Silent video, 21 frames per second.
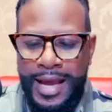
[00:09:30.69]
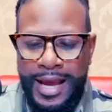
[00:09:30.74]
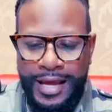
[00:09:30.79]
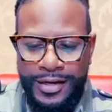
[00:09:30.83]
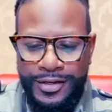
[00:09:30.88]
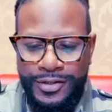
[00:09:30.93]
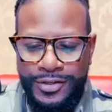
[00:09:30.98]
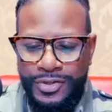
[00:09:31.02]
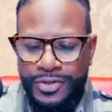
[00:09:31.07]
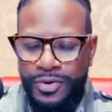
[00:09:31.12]

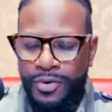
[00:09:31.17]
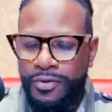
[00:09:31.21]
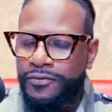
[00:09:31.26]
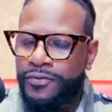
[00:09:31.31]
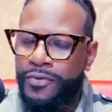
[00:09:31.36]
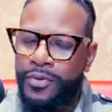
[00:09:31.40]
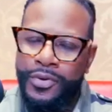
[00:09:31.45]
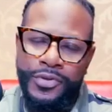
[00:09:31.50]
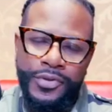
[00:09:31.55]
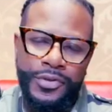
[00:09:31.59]
and so
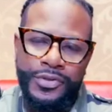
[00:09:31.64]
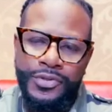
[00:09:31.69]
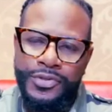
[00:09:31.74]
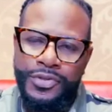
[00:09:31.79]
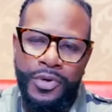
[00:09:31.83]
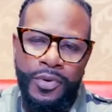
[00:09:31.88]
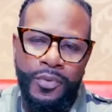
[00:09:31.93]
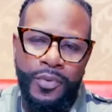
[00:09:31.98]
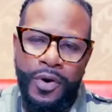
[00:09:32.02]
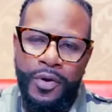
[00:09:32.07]
forth and
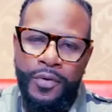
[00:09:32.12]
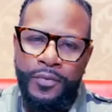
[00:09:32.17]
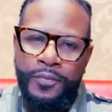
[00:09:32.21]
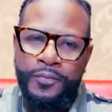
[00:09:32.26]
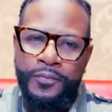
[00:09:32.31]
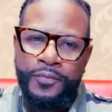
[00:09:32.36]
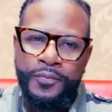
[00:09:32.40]
so on.